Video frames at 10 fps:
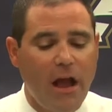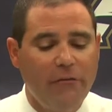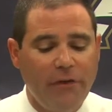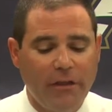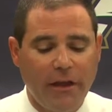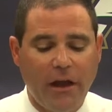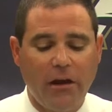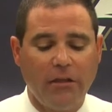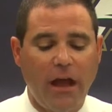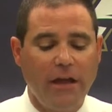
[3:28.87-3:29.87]
I felt like
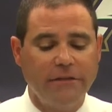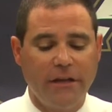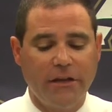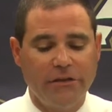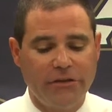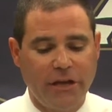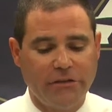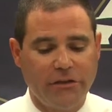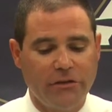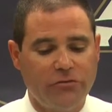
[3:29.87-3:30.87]
our lines had a good
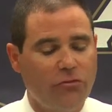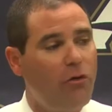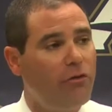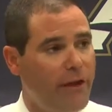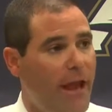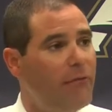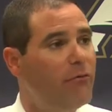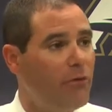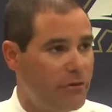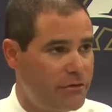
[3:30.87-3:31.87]
chance to control the game
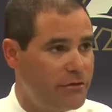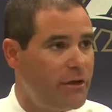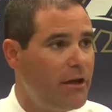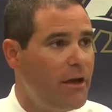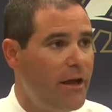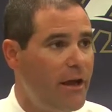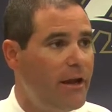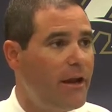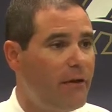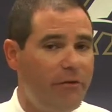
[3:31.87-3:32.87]
for us.
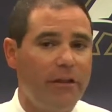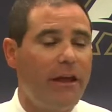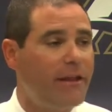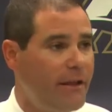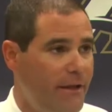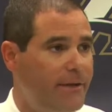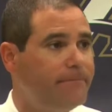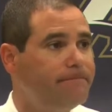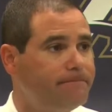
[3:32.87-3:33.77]
And I felt like they did.